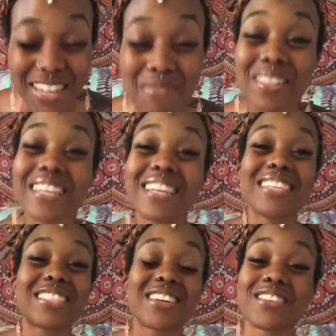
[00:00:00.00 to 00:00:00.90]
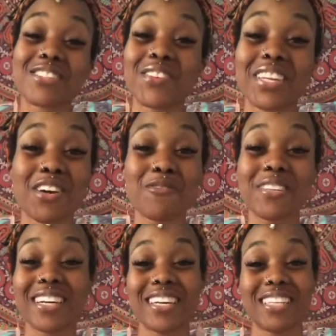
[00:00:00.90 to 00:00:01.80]
Please share this video,
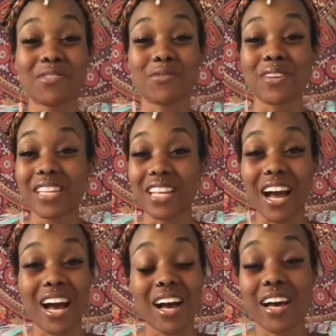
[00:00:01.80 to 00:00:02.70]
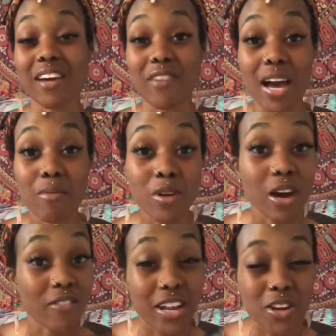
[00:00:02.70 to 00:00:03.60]
because
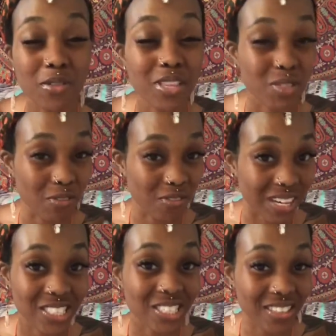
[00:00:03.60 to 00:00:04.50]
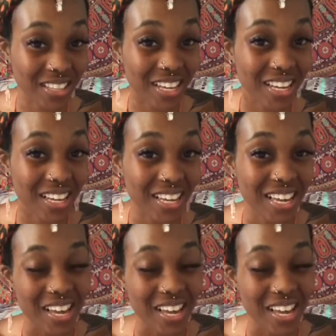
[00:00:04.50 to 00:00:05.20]
if I know this reflection thing,